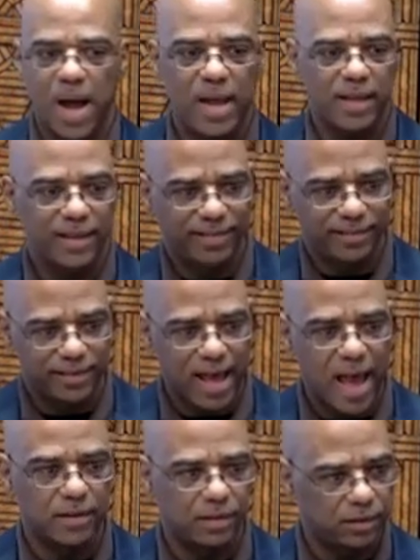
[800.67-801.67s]

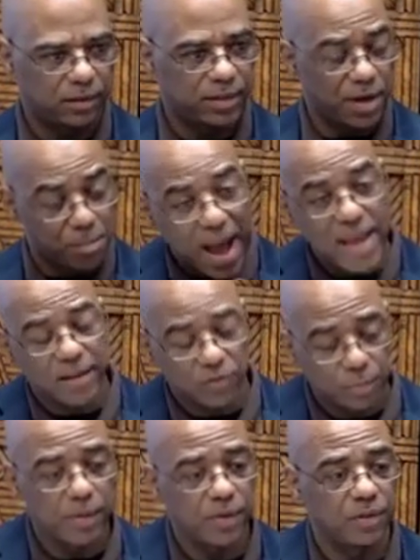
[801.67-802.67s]
exact, they're my
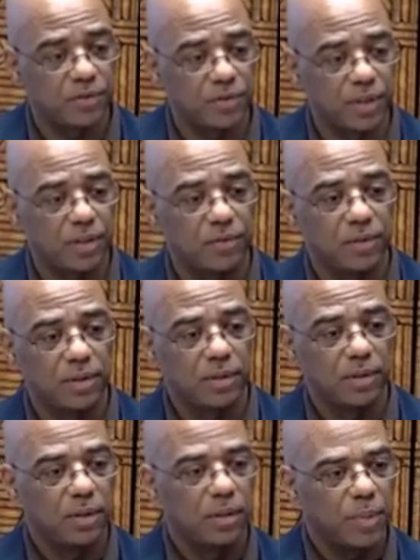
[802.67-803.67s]
experiences,
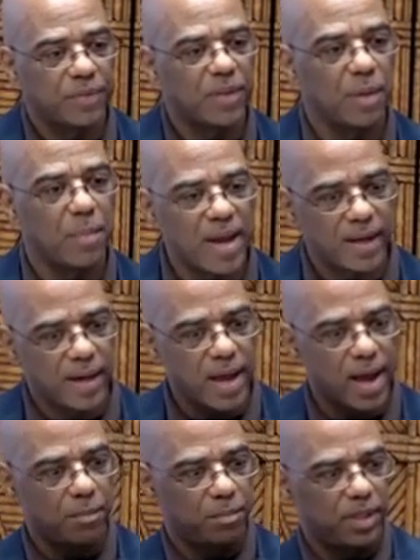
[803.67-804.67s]
but they might
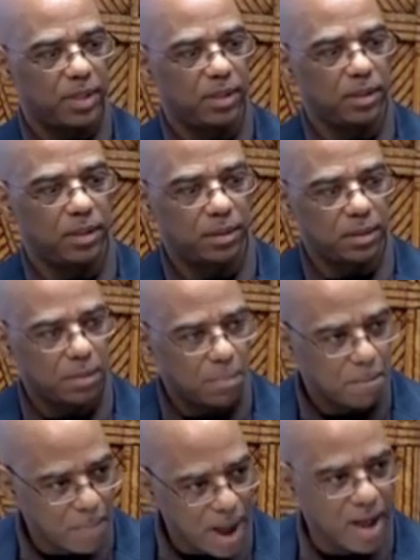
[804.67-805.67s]
not be
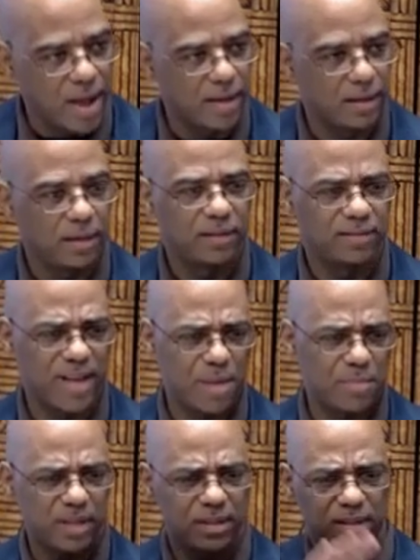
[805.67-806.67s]
mine. Does that
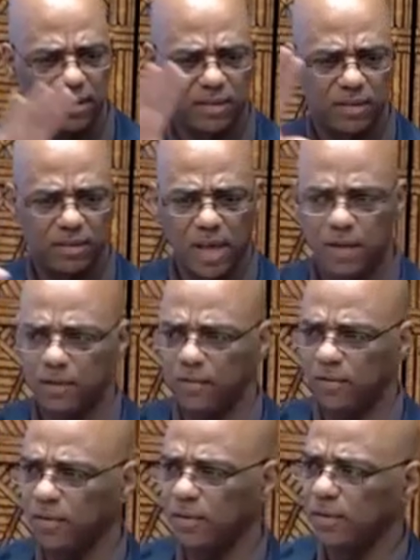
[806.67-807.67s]
make sense?
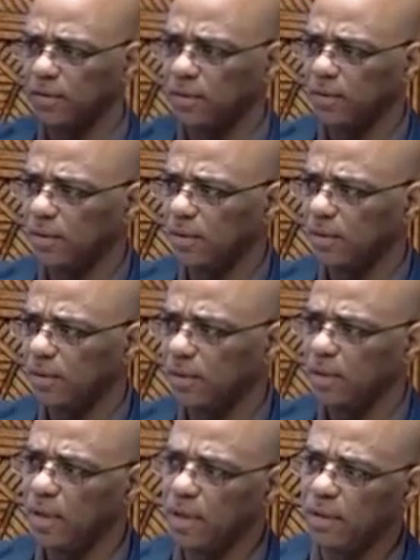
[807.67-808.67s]

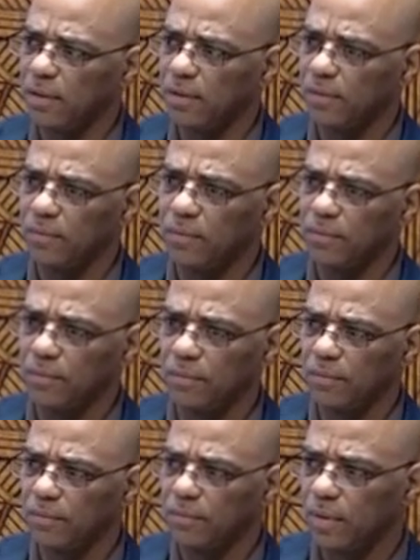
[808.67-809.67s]
Yeah?
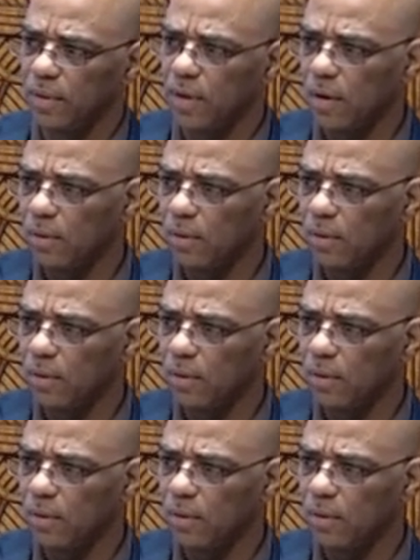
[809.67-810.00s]
No?